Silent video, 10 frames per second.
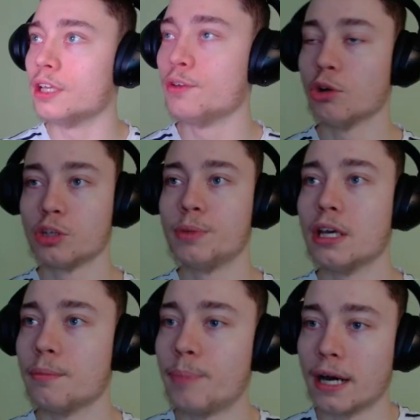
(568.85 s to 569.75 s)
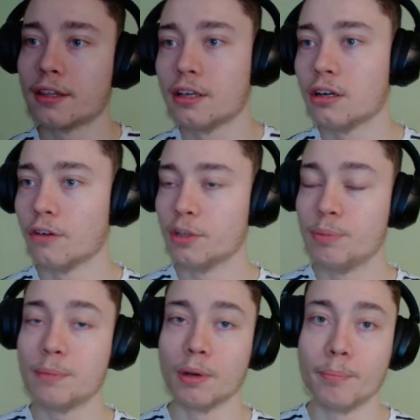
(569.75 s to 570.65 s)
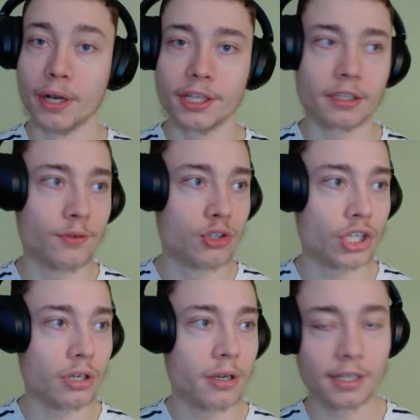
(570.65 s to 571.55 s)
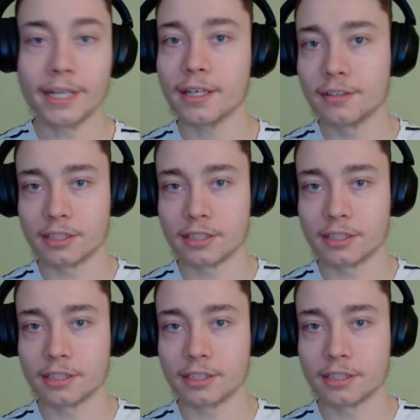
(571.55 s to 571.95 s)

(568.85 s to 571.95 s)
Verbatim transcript: you want to be part of the people building the future, link in the